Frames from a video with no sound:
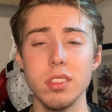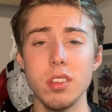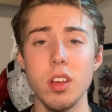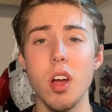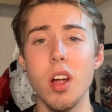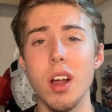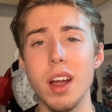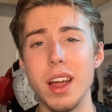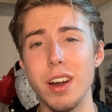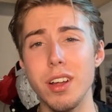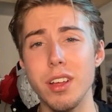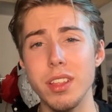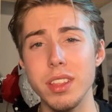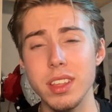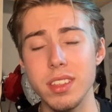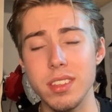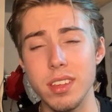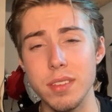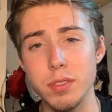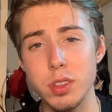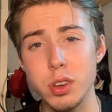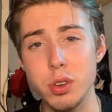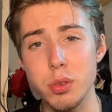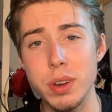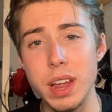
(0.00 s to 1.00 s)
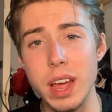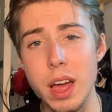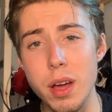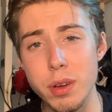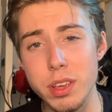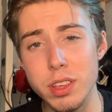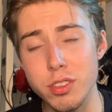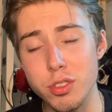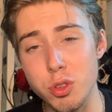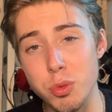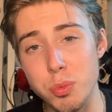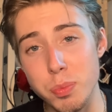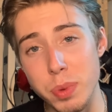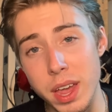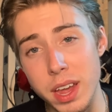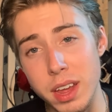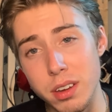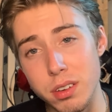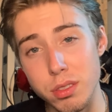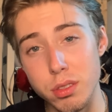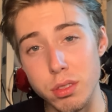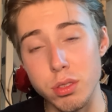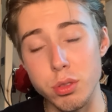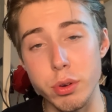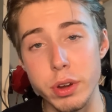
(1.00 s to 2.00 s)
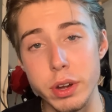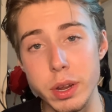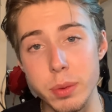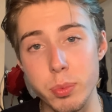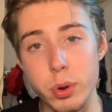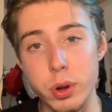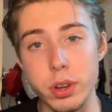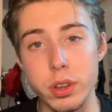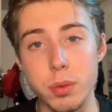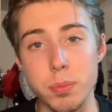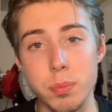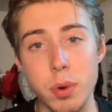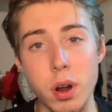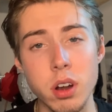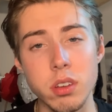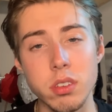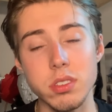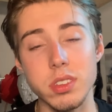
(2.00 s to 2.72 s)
Alright, all that's left to do now is to paint the 3D printed parts